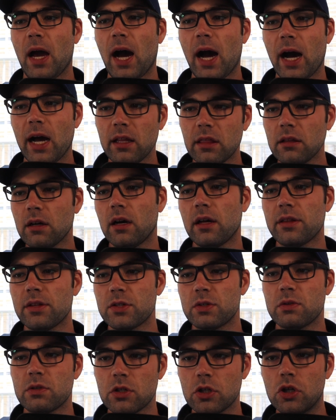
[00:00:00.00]
I thought
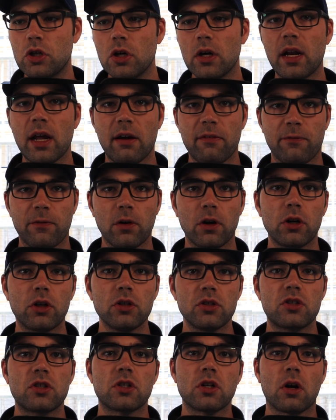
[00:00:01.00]
this was a good effort, a
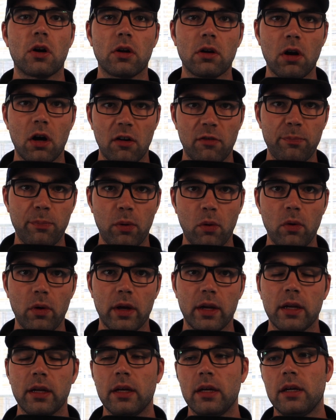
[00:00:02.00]
good starting off
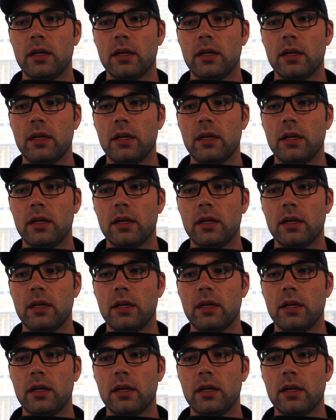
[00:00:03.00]
point.